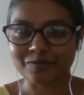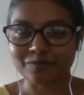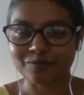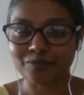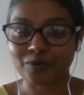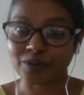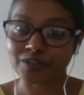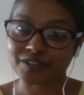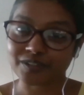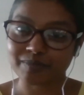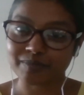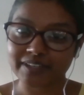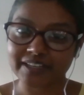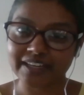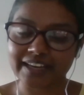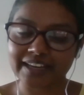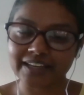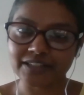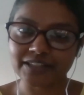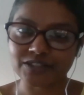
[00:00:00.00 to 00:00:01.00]

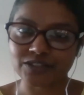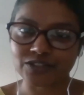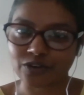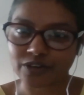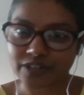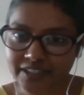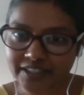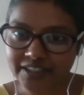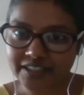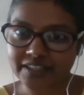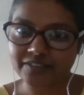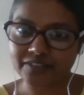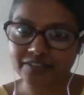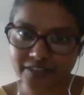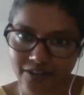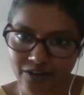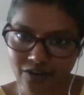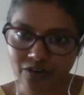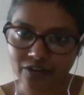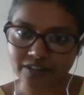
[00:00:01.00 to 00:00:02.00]
possibly ahistorical
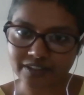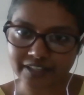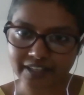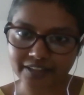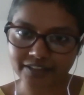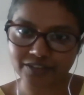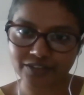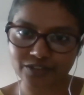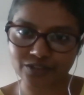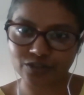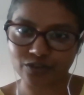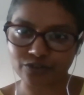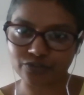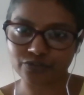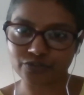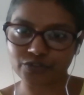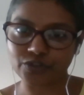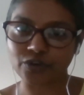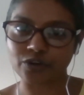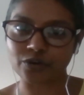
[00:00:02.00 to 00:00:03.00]
in the context
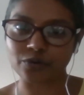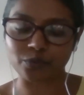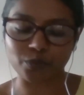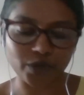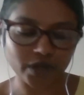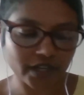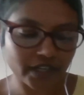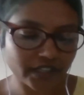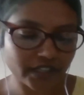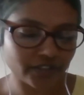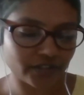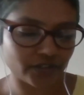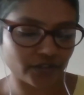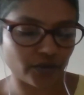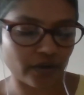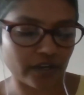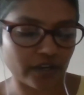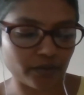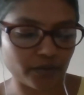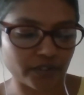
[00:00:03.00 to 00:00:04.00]
of your work.
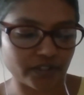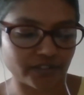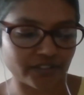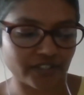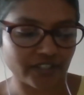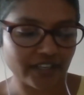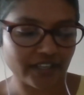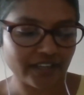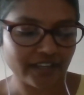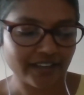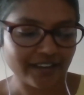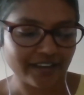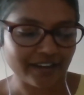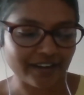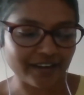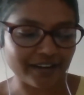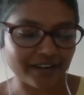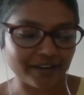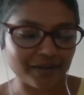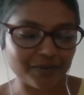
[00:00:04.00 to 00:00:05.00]
So I was
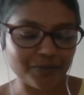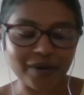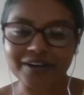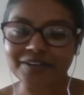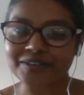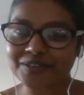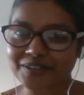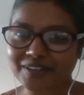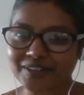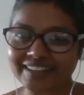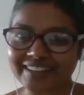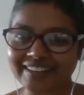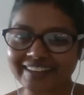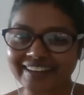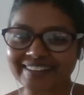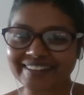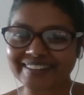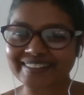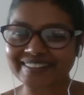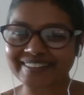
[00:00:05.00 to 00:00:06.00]
wondering,
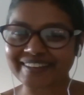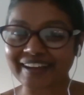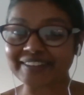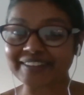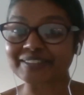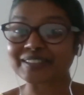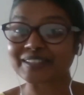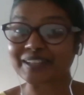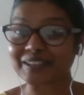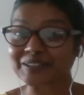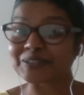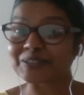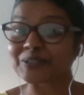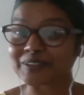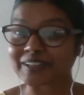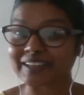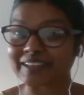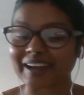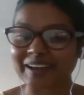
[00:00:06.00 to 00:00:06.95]
and I just let you know that